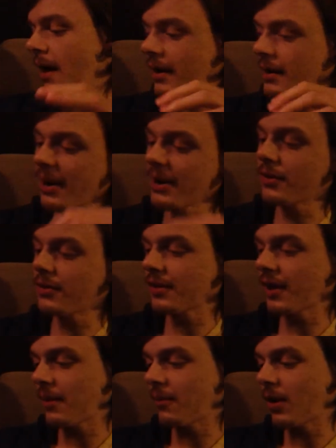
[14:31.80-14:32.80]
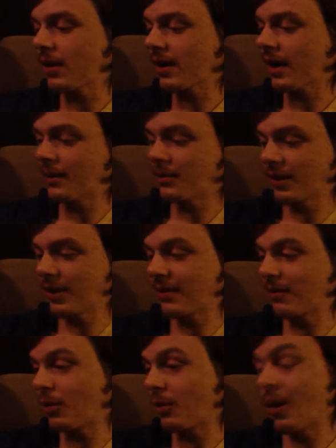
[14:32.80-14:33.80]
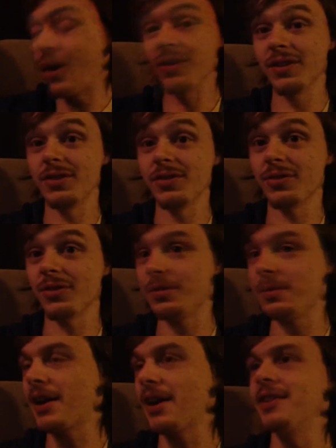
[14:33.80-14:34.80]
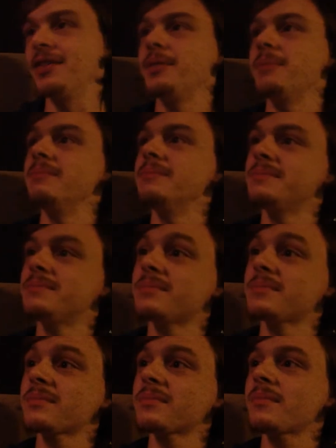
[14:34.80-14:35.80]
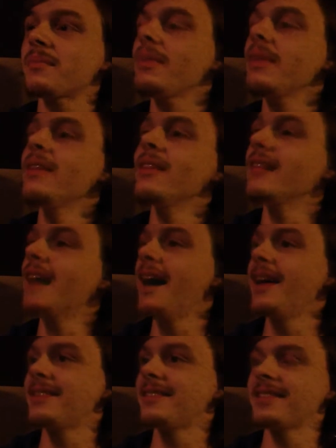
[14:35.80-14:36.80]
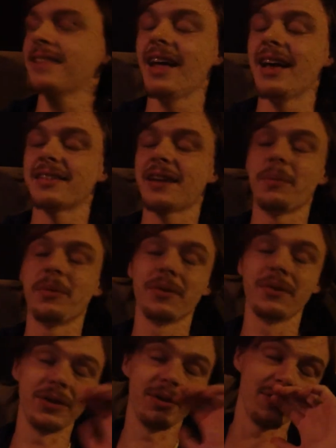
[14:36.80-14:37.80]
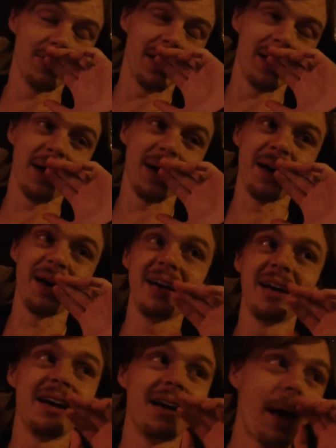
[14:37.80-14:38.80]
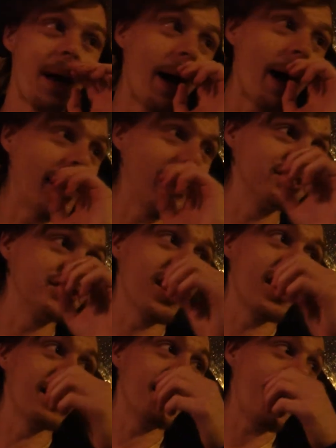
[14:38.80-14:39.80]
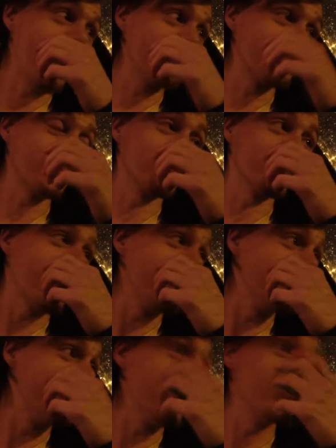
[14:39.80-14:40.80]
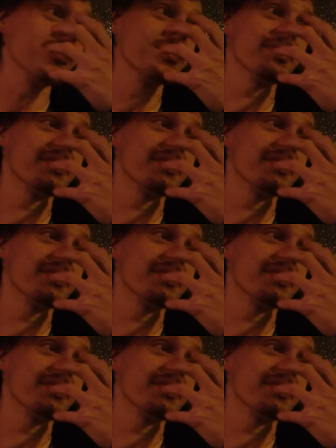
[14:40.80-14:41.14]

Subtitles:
You might notice I'm drinking more water than usual. It's because in the last couple of reviews I shot afterwards, I felt